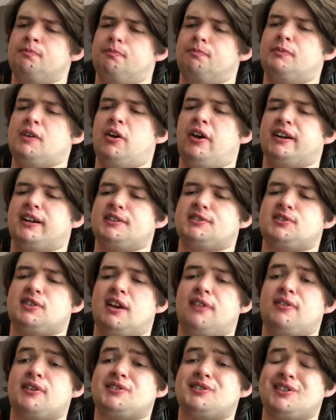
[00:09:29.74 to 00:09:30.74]
Now, like I
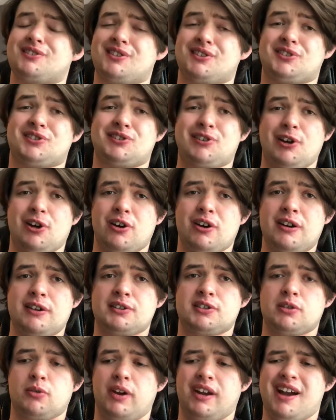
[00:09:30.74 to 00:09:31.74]
said, this is a
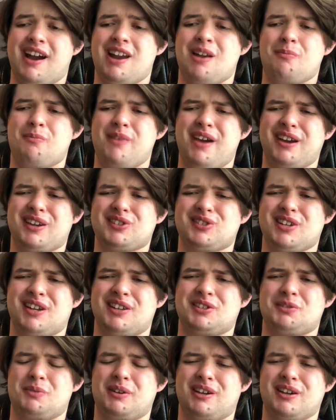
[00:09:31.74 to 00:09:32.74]
series, so it kind of makes
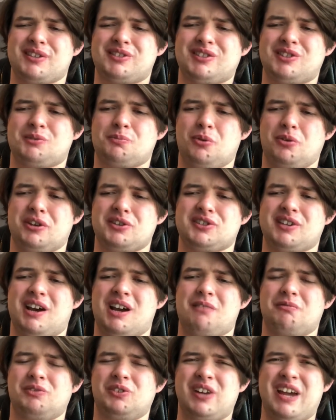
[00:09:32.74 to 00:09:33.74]
sense because this book is
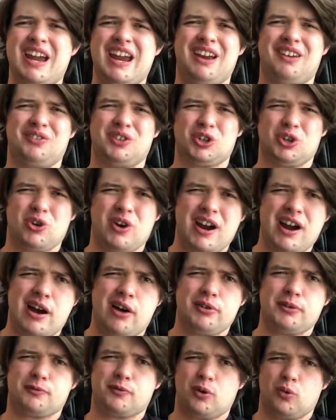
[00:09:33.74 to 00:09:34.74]
kind of laying the
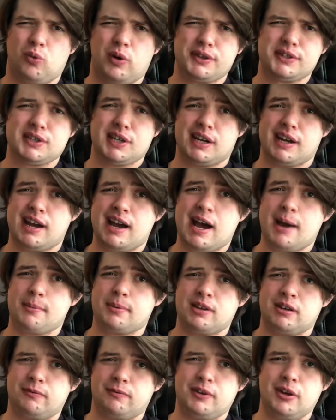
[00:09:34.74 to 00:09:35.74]
ground for what's going to
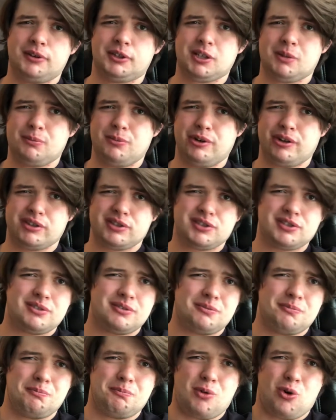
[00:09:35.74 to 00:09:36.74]
happen in future
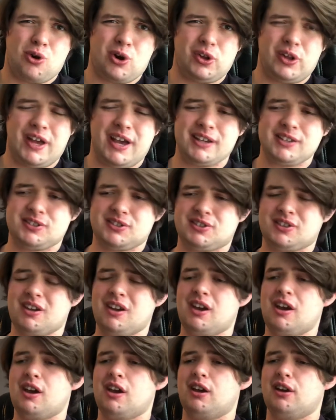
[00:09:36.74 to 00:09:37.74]
books, more or less.
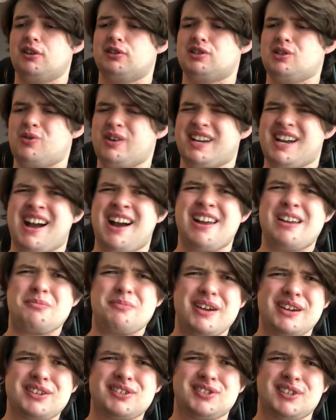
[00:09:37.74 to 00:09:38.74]
So it kind of
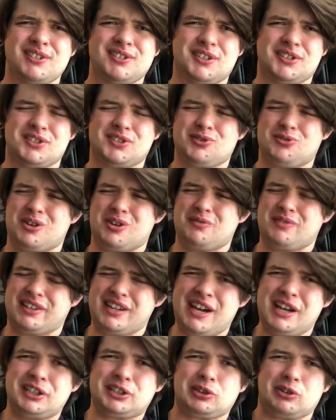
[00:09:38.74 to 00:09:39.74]
makes sense. It's sort of an
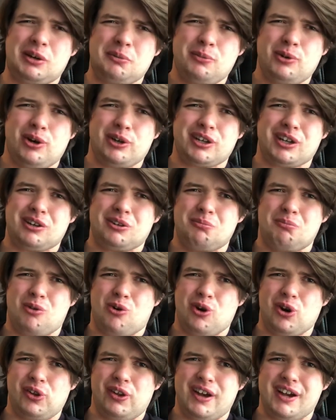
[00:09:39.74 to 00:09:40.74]
entry book,
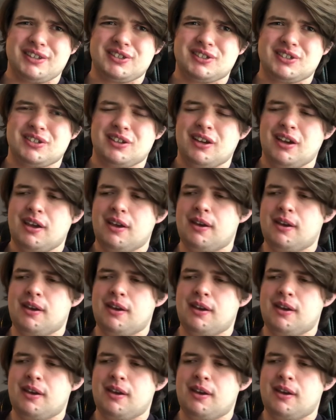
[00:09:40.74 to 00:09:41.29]
more or less.